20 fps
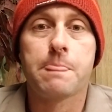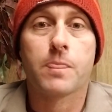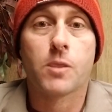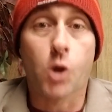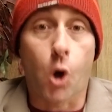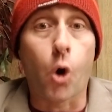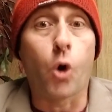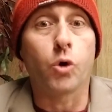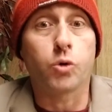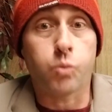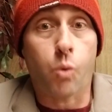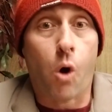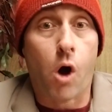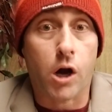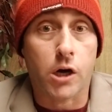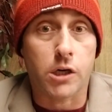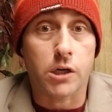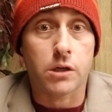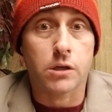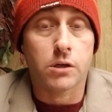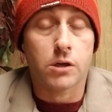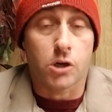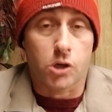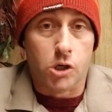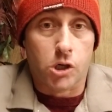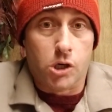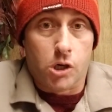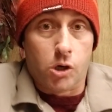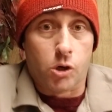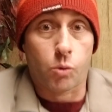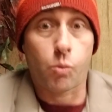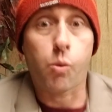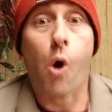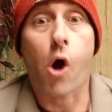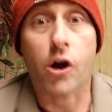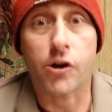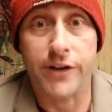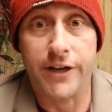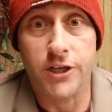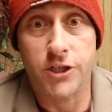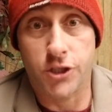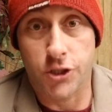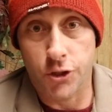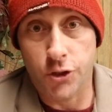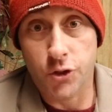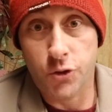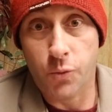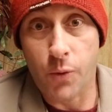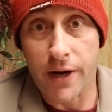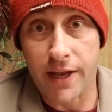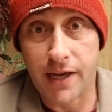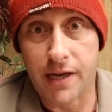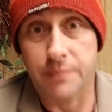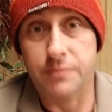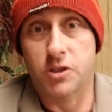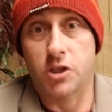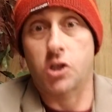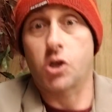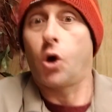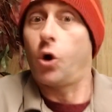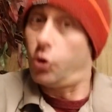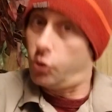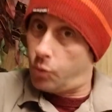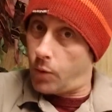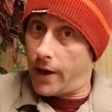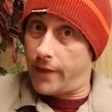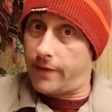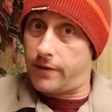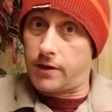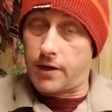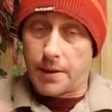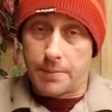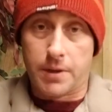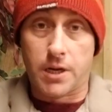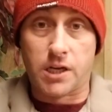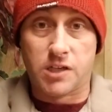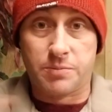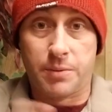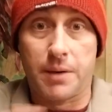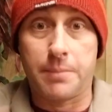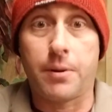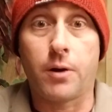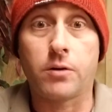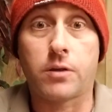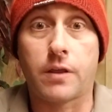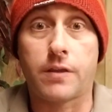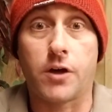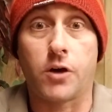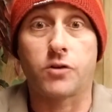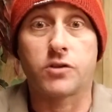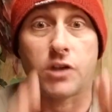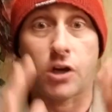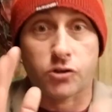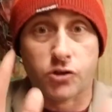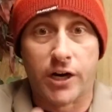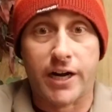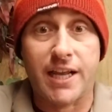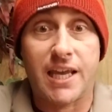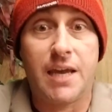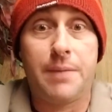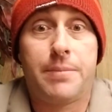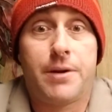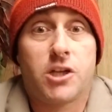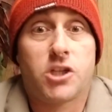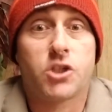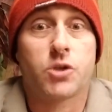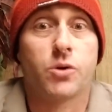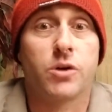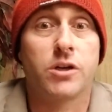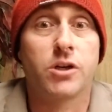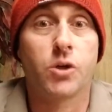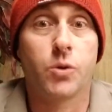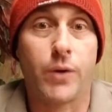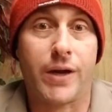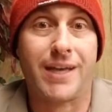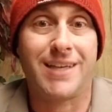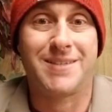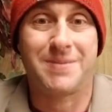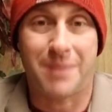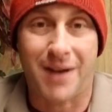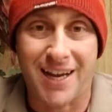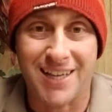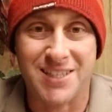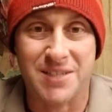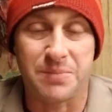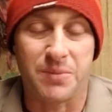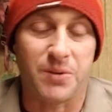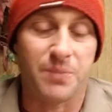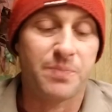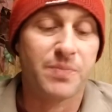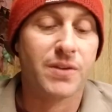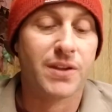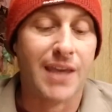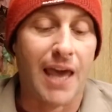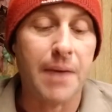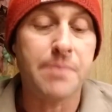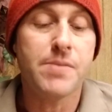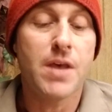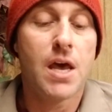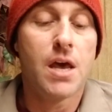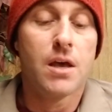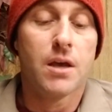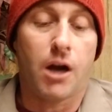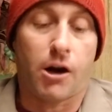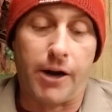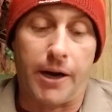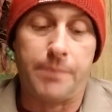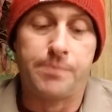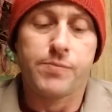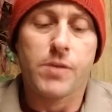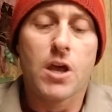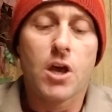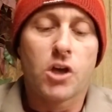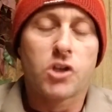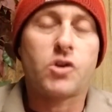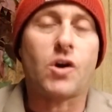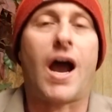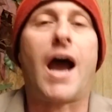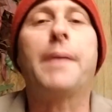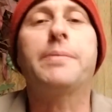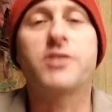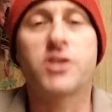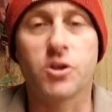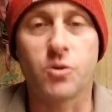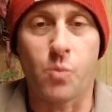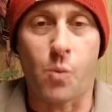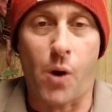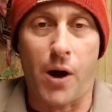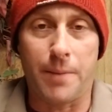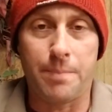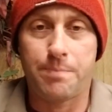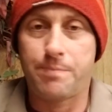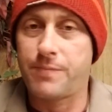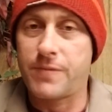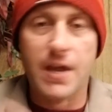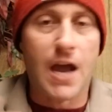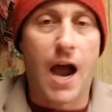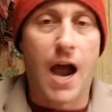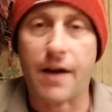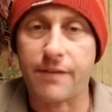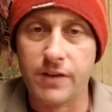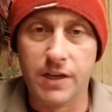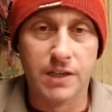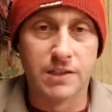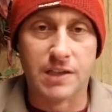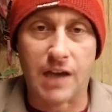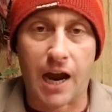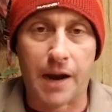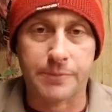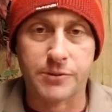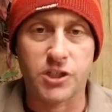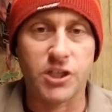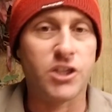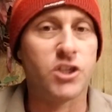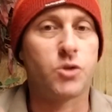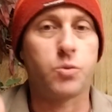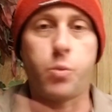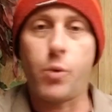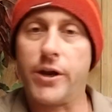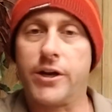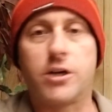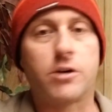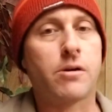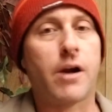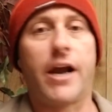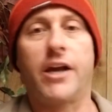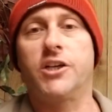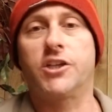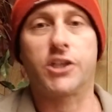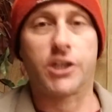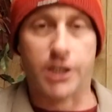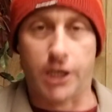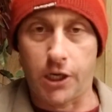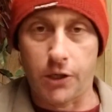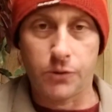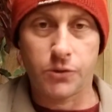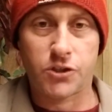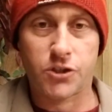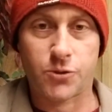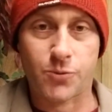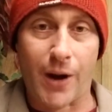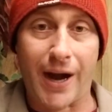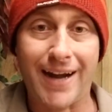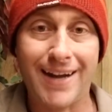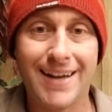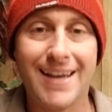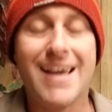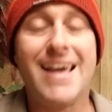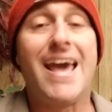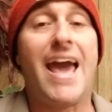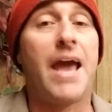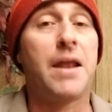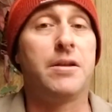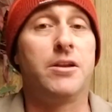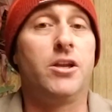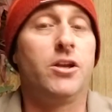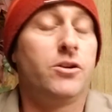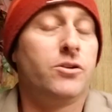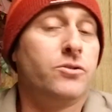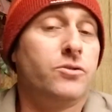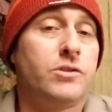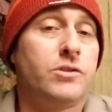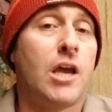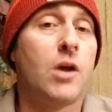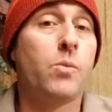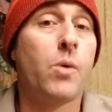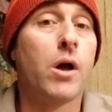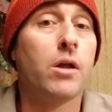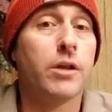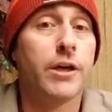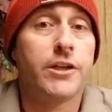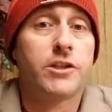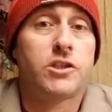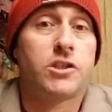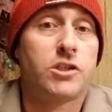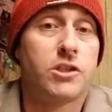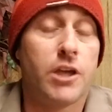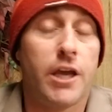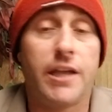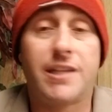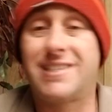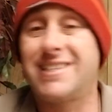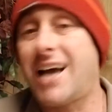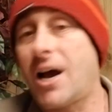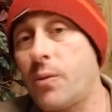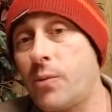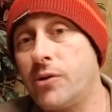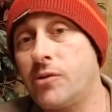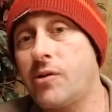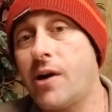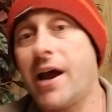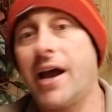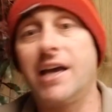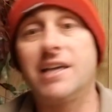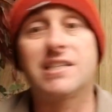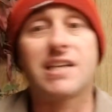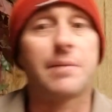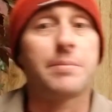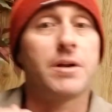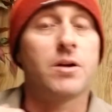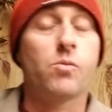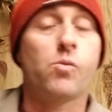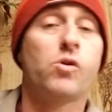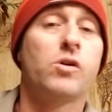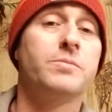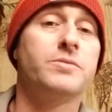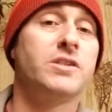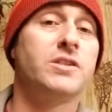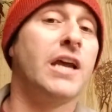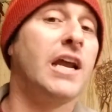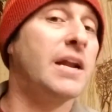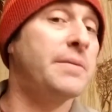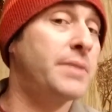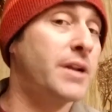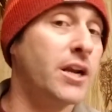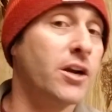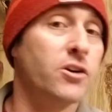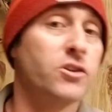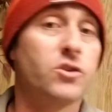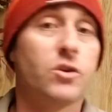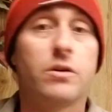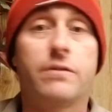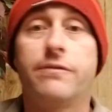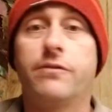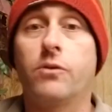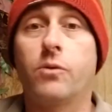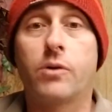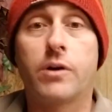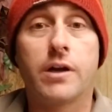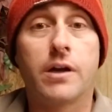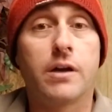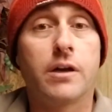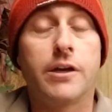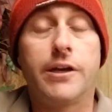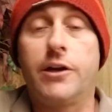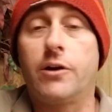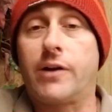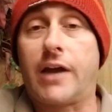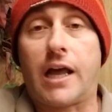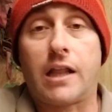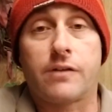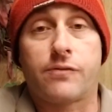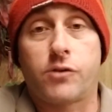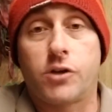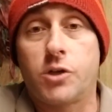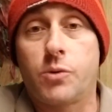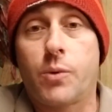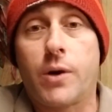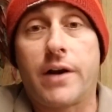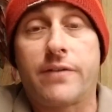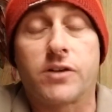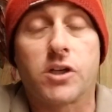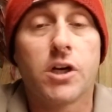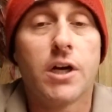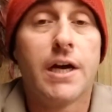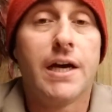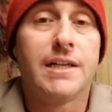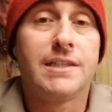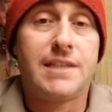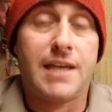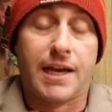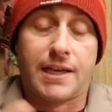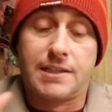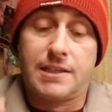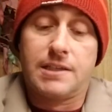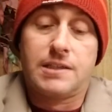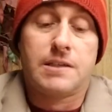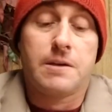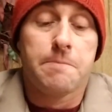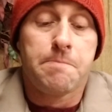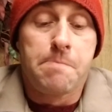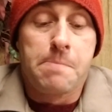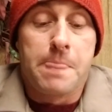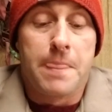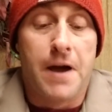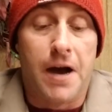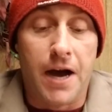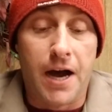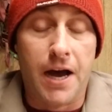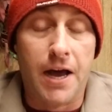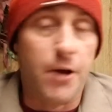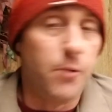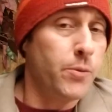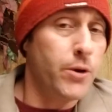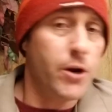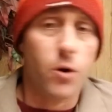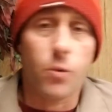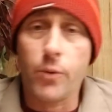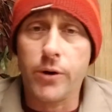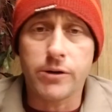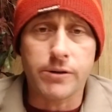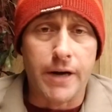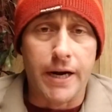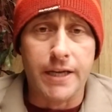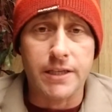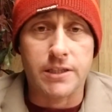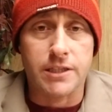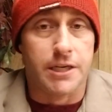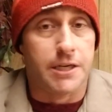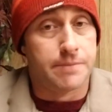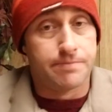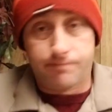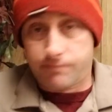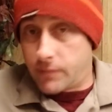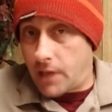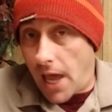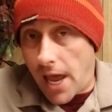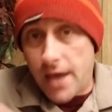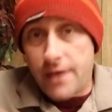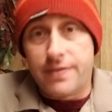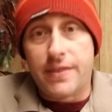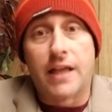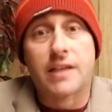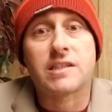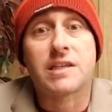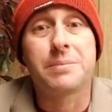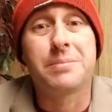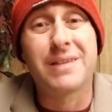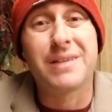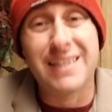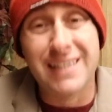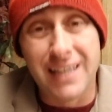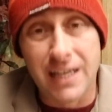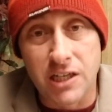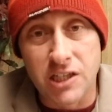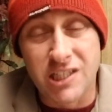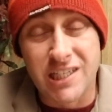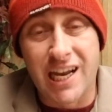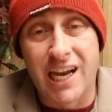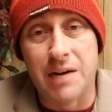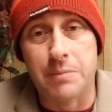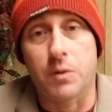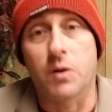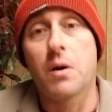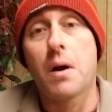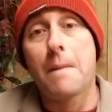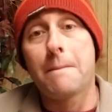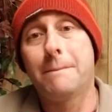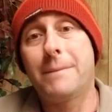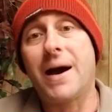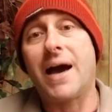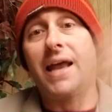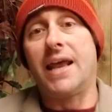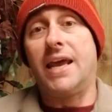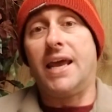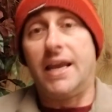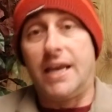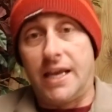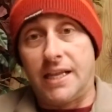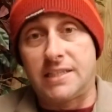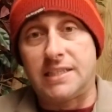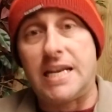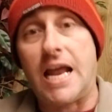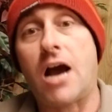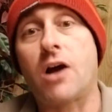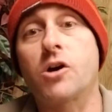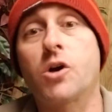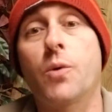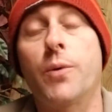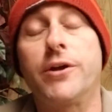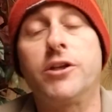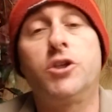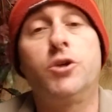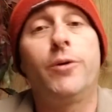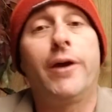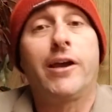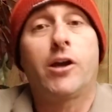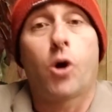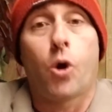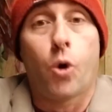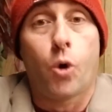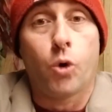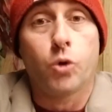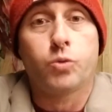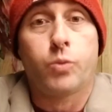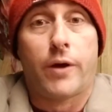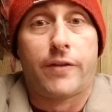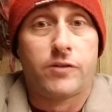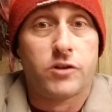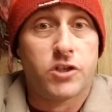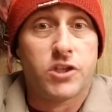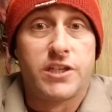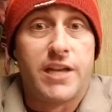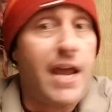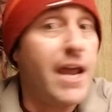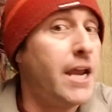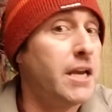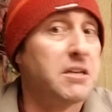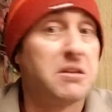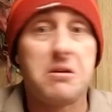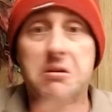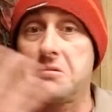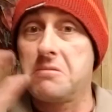cold water or water issues when it comes to the cold weather. And I'm going to explain both of those, and I'll try to keep it as short and quick as possible. Okay? All right. So option one, the obvious option is winterize your coach, right? And you well, it's not winterized. I'm in a warm state. I'm in Arizona, Florida, California, whatever, Texas, and we don't winterize here. Okay? That's completely understandable. But it's now going to a cold weather state,